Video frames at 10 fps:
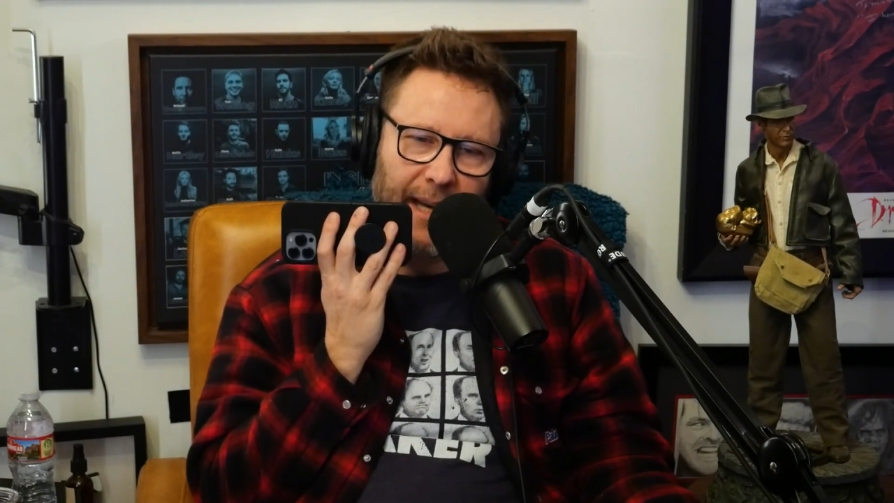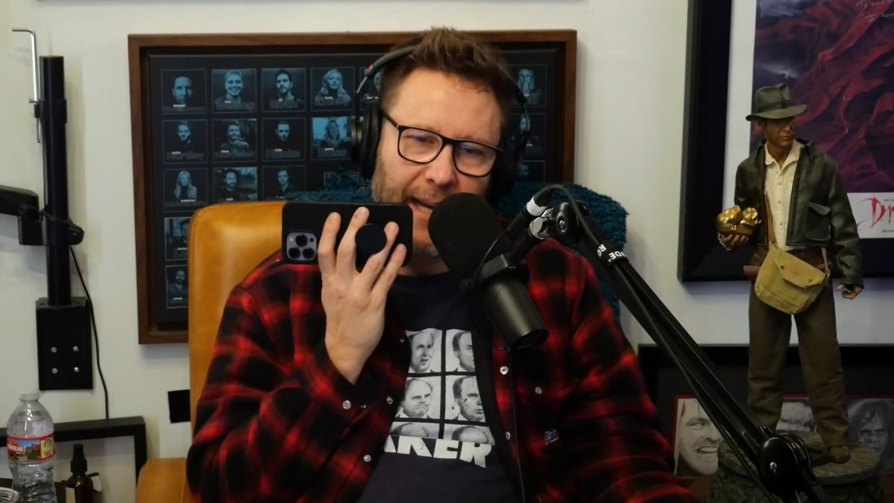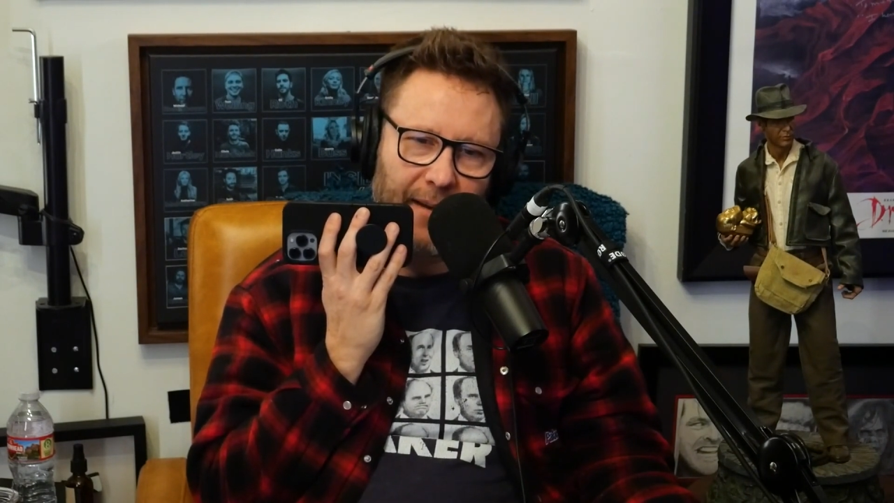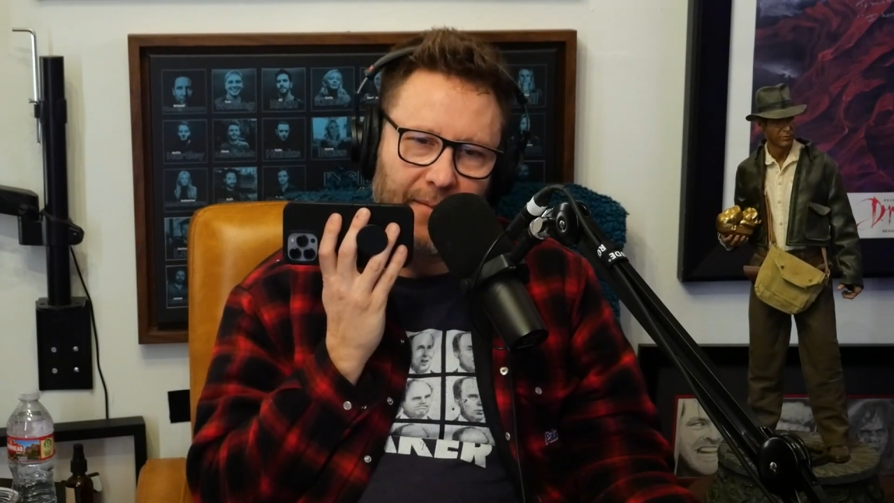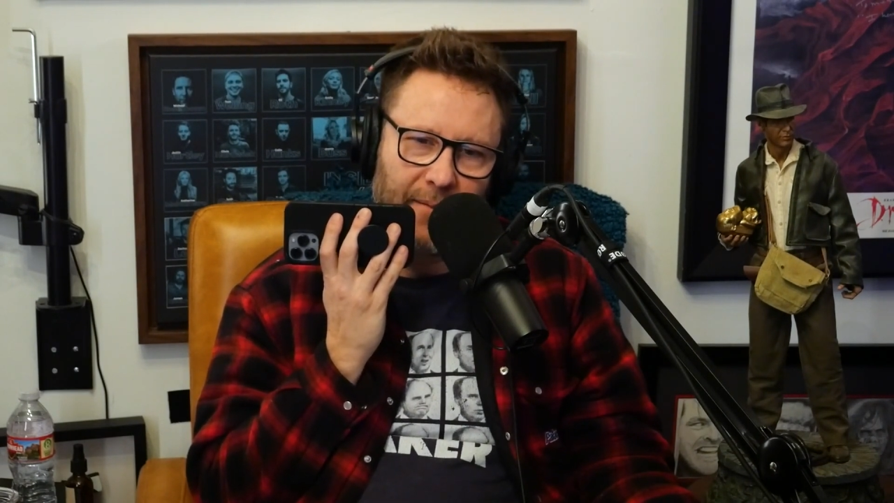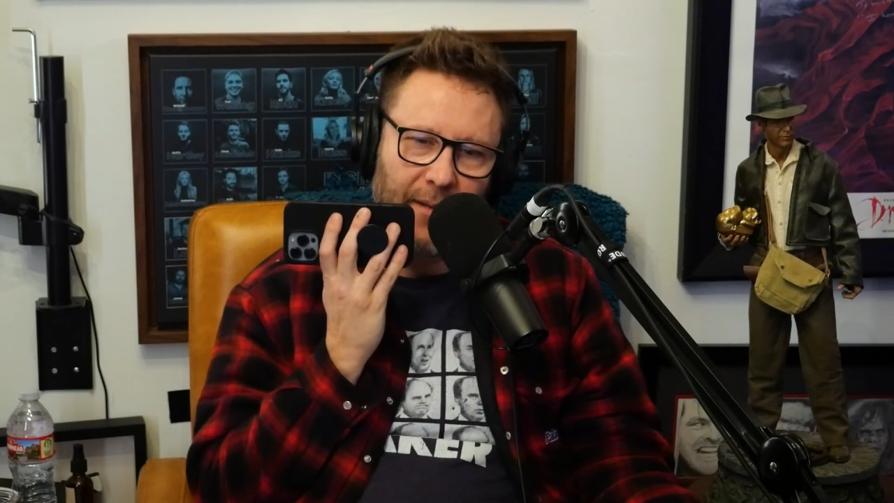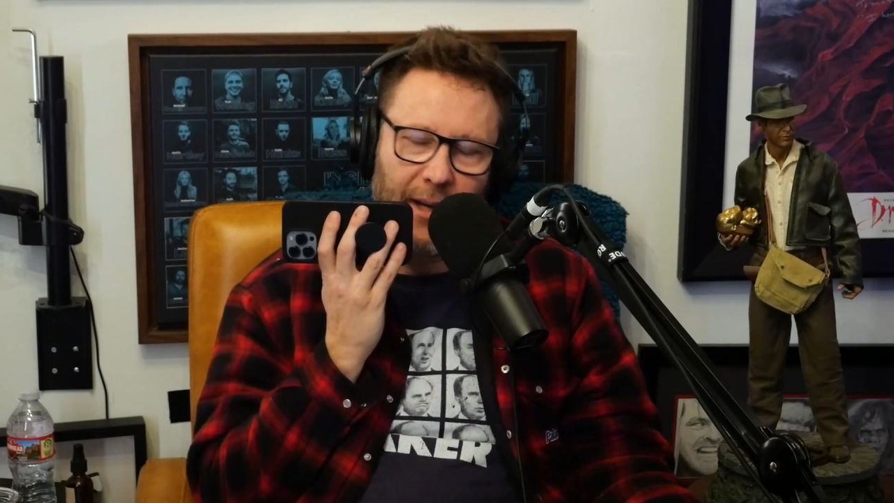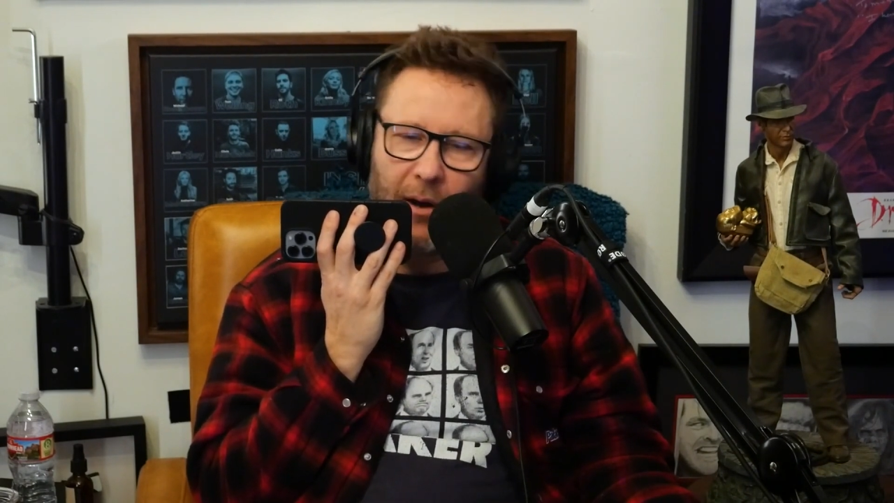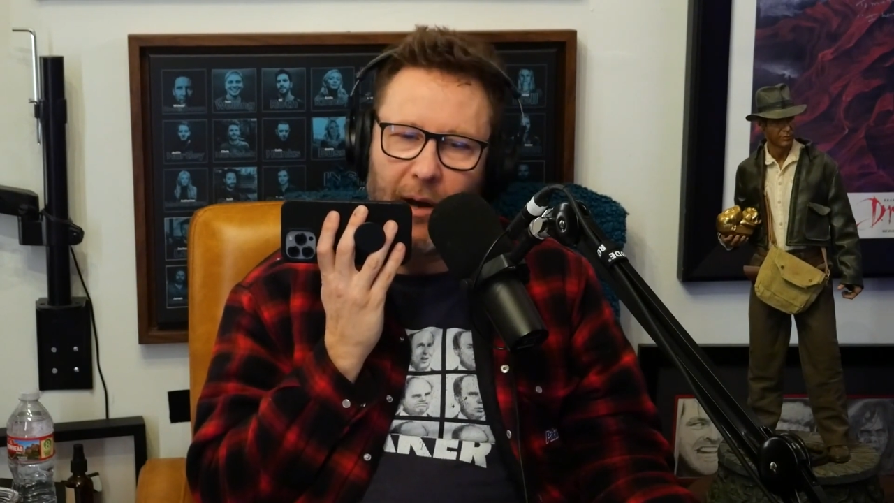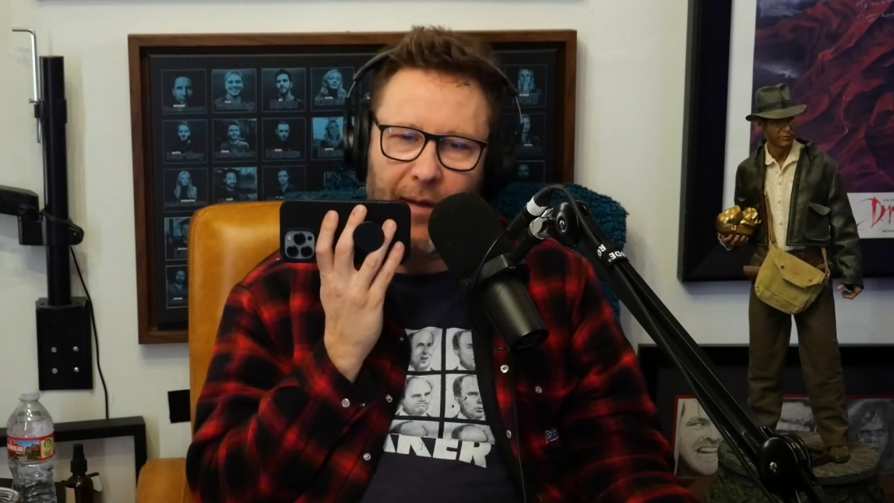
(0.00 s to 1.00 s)
do. Yeah,
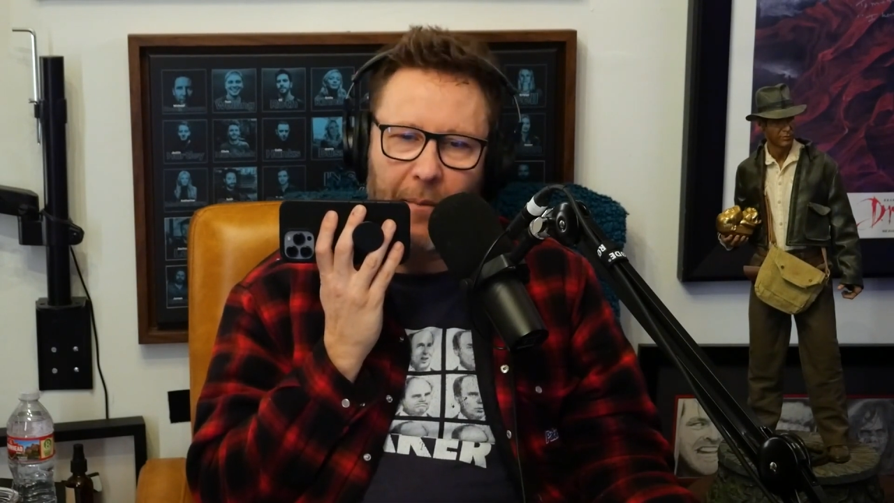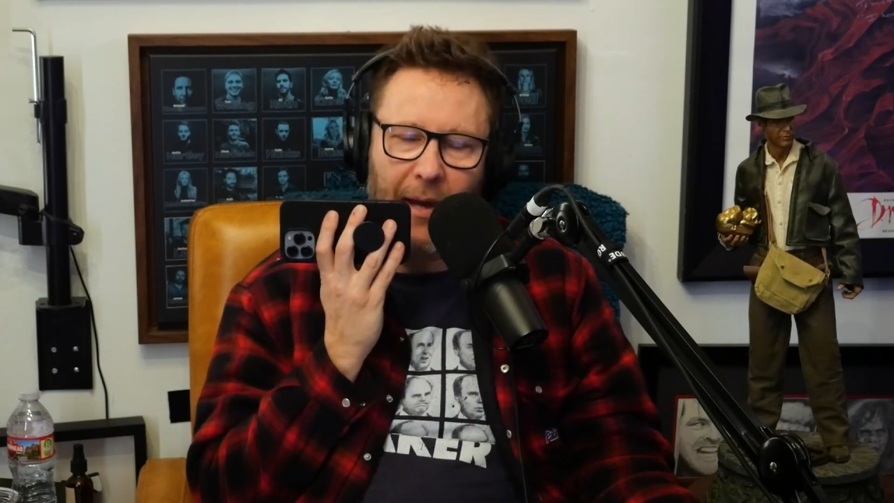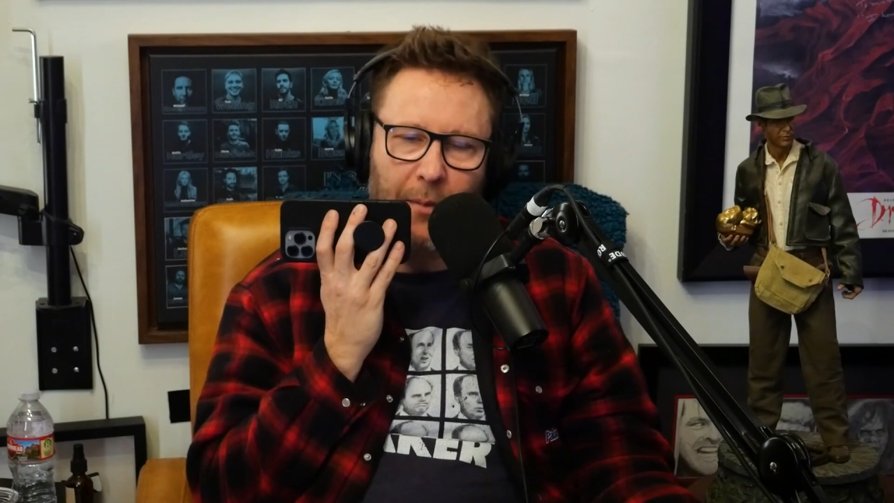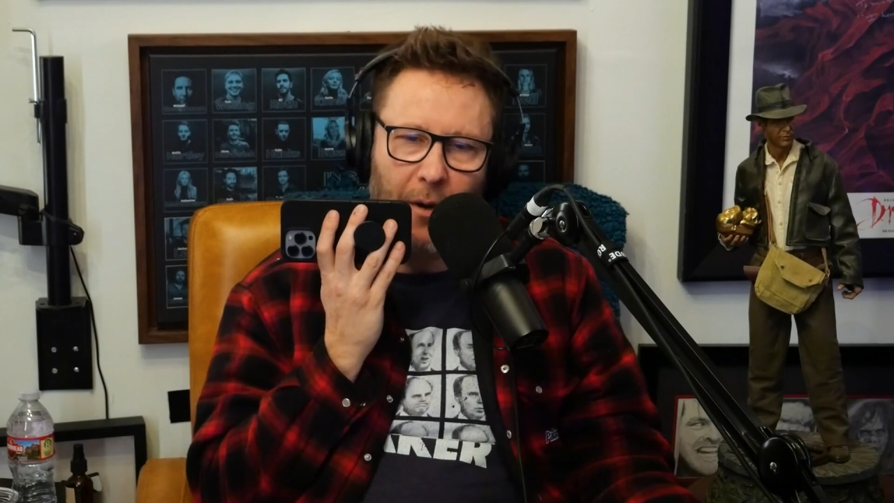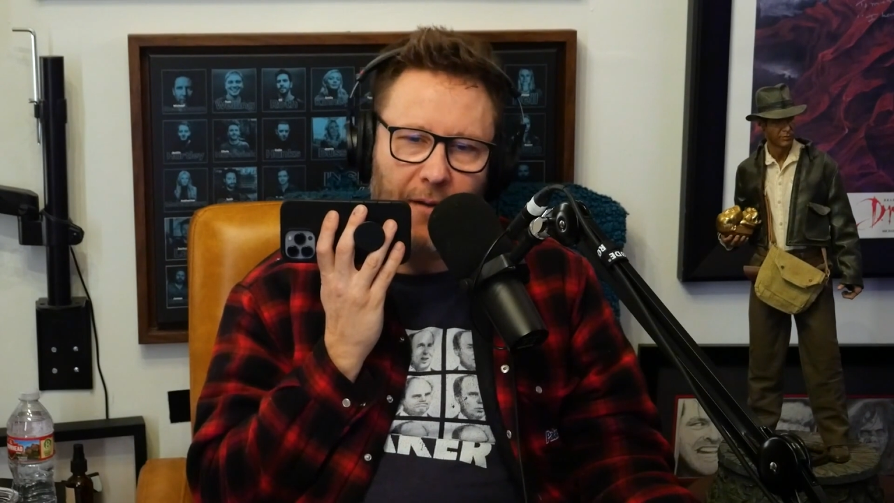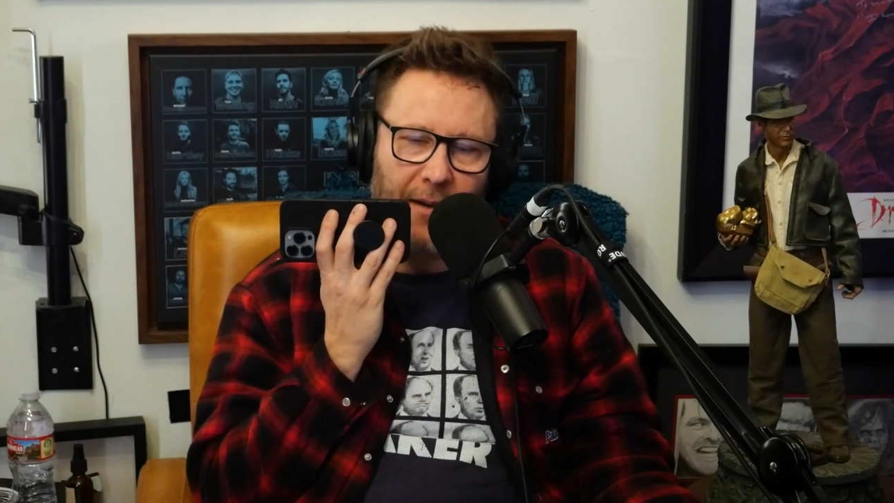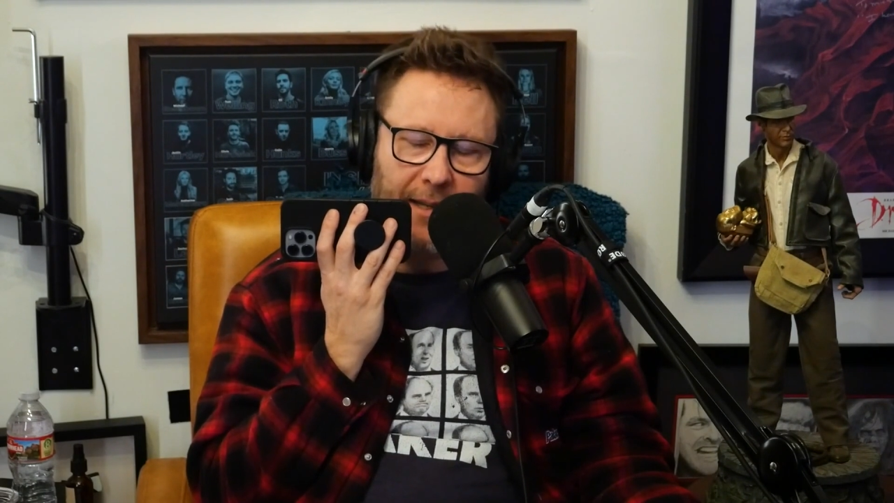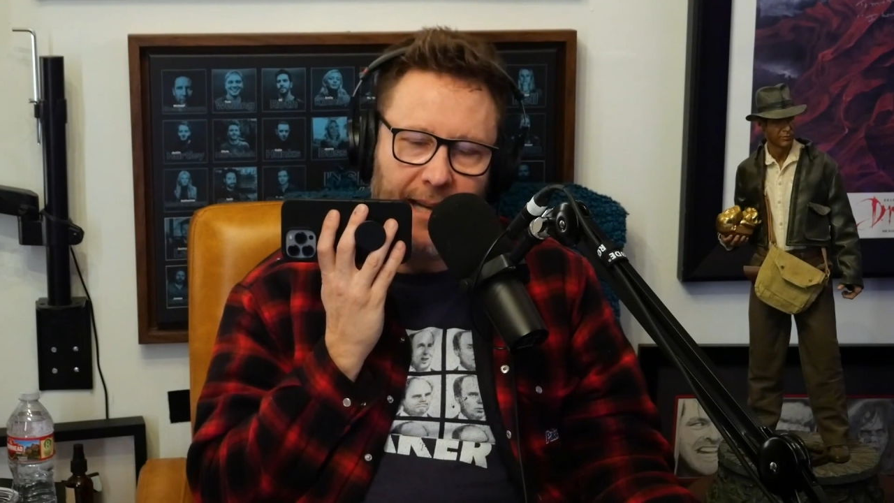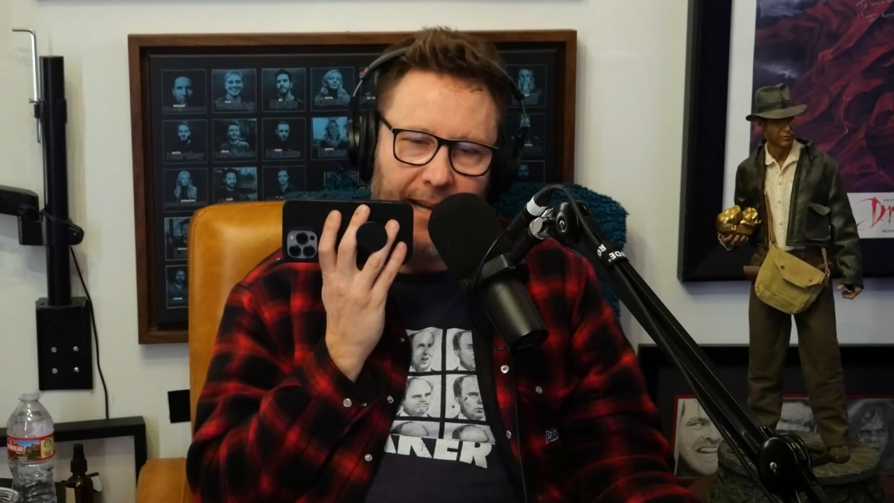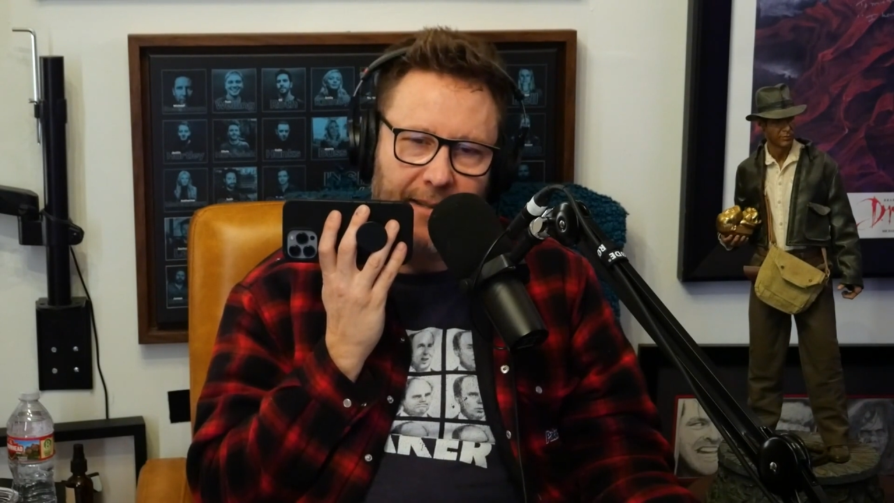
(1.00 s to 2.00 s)
you know That makes
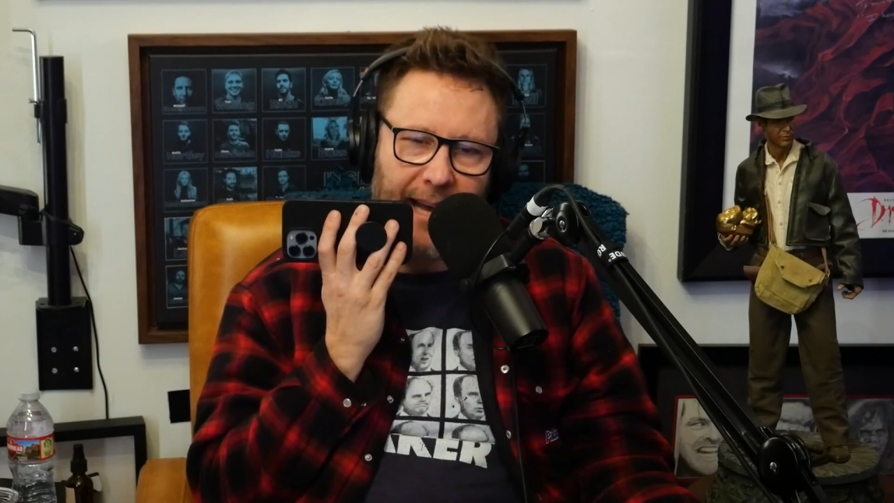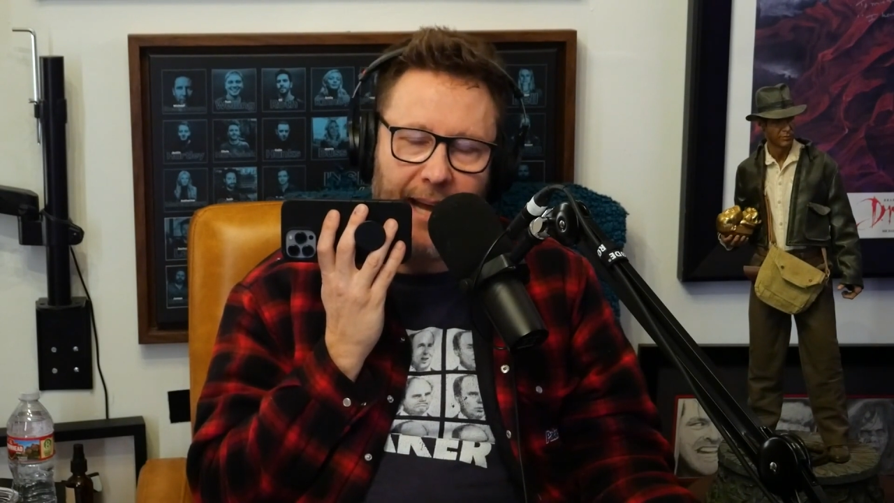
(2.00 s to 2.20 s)
perfect sense.